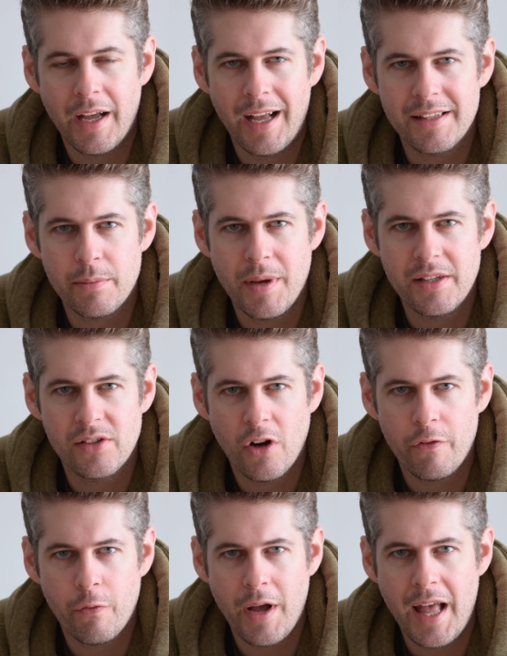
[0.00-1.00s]
as a piece of
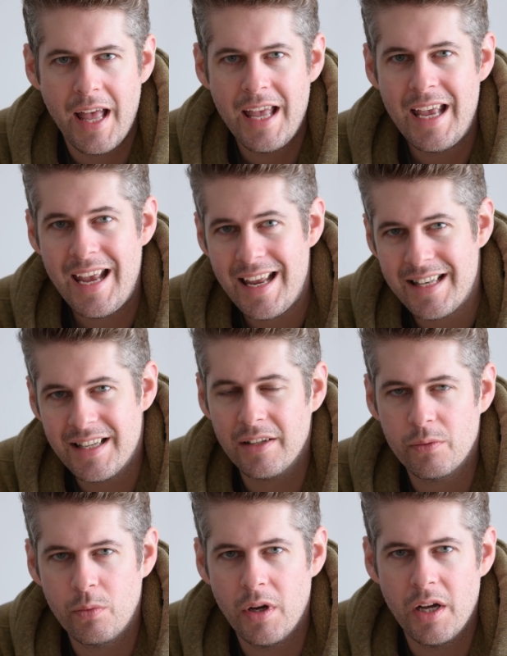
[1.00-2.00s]
software. It
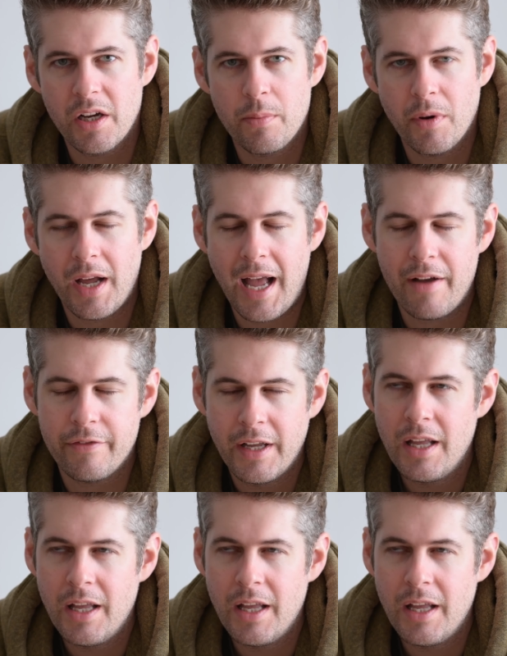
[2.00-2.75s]
does work, but I have